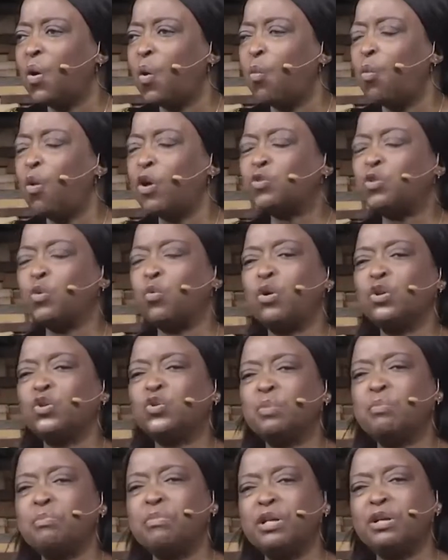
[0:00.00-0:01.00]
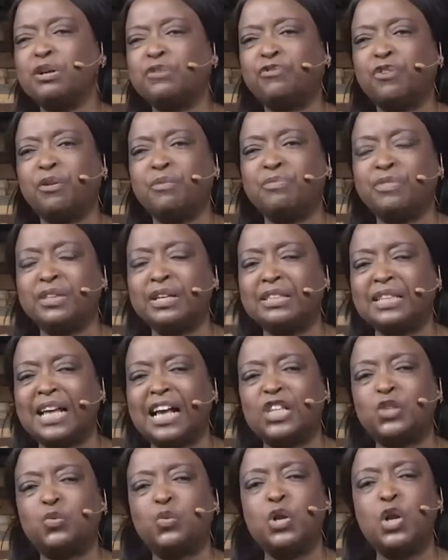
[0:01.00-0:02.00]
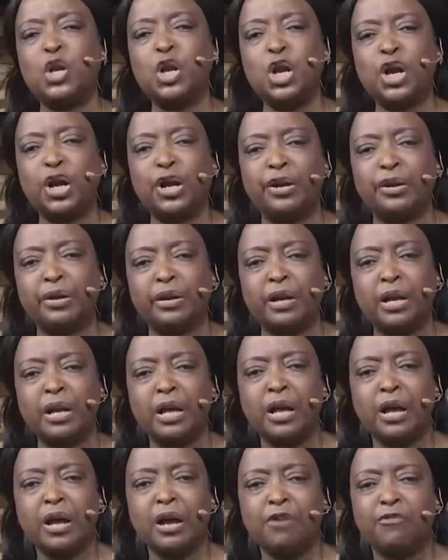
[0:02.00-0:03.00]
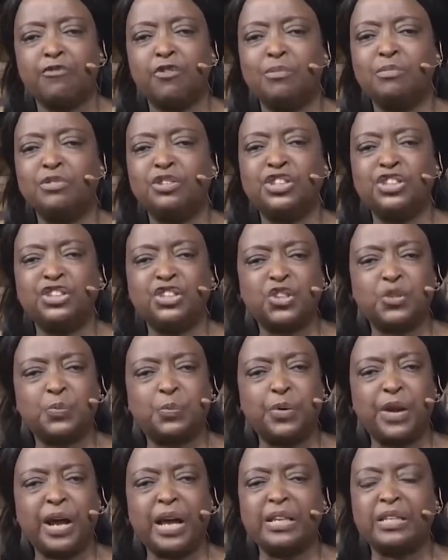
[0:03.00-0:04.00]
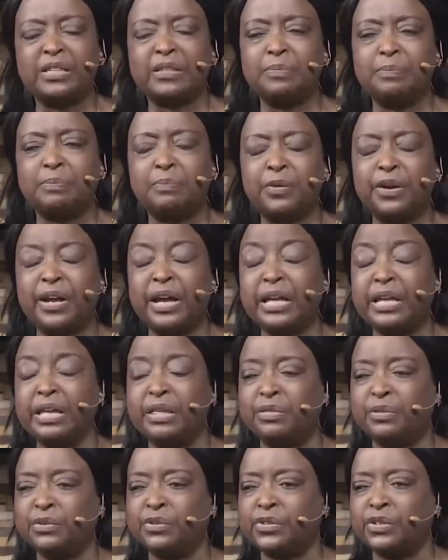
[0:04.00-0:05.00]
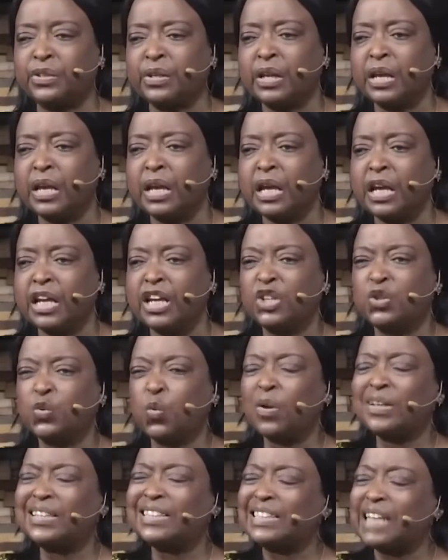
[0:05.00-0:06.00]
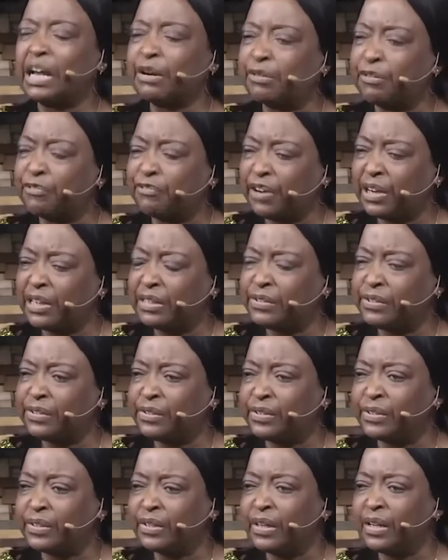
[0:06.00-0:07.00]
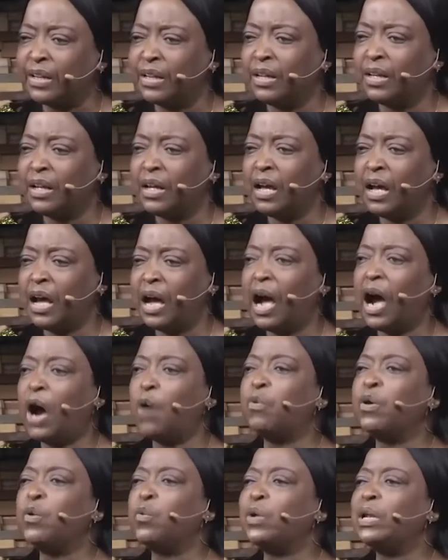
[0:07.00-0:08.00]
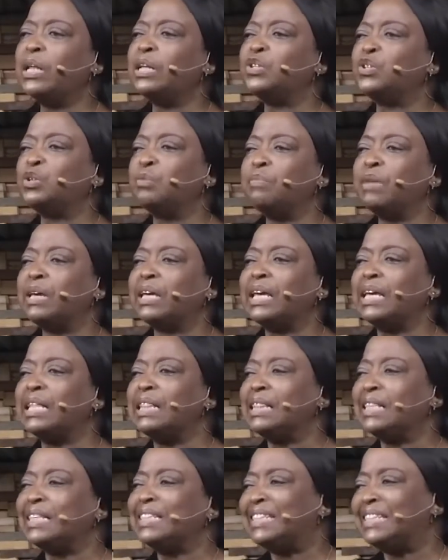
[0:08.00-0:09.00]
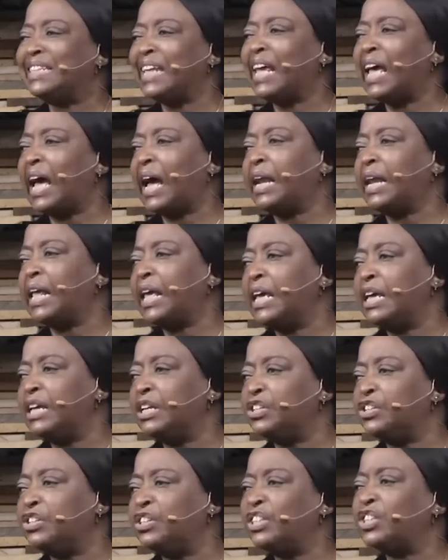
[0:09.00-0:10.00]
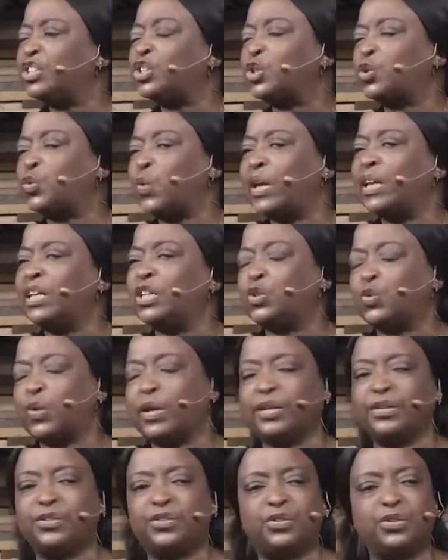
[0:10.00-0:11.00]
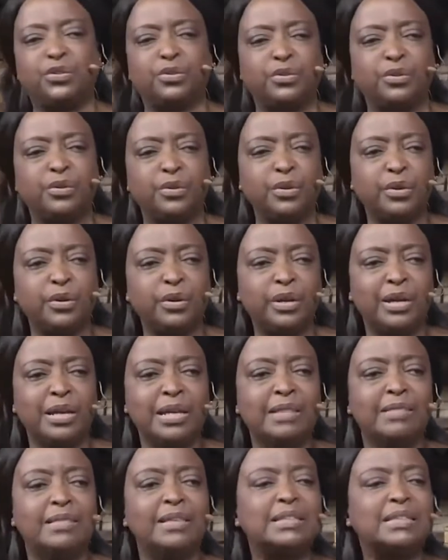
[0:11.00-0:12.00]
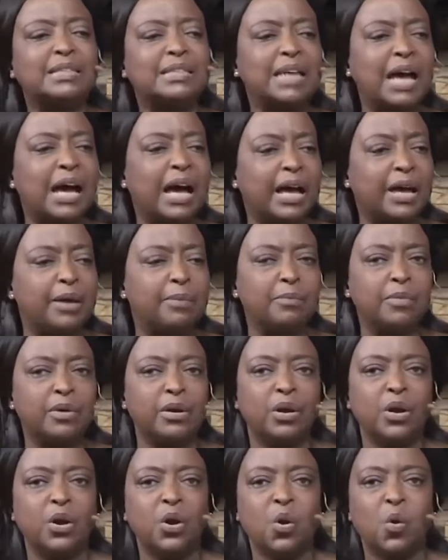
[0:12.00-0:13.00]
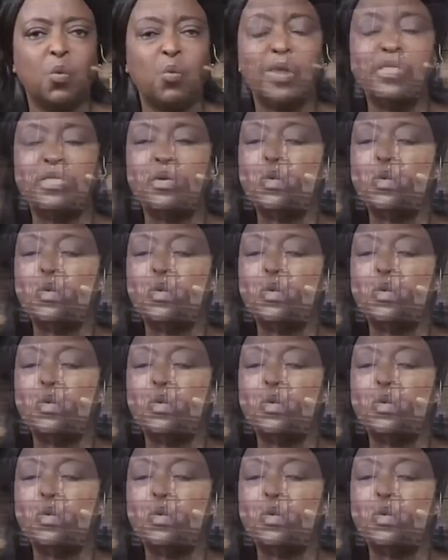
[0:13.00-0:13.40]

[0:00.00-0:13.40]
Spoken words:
What we want to milk from this as we learn from Jesus' prayer ethos is what sacrifices are we willing to make in this day and age, this 2022, this time when the